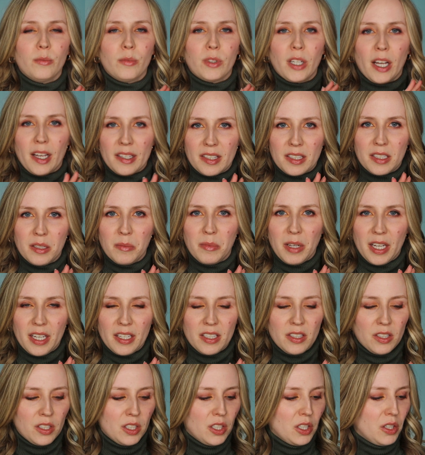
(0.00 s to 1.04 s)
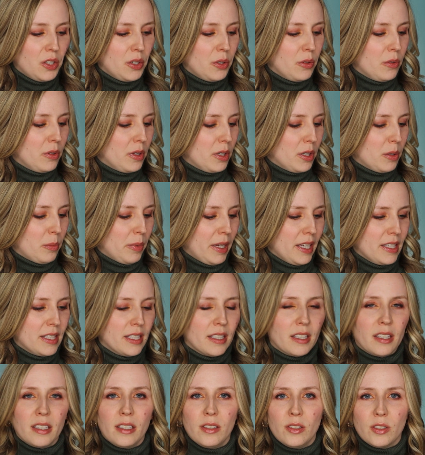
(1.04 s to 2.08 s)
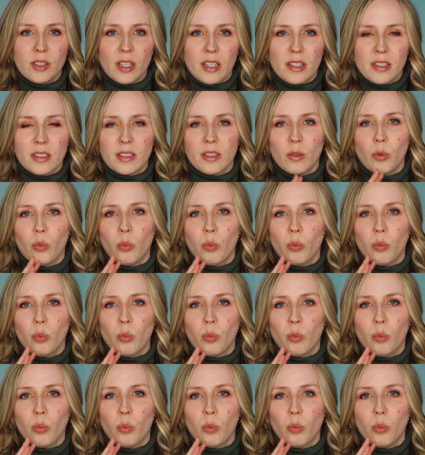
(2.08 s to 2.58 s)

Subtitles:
customized to you. They're basically just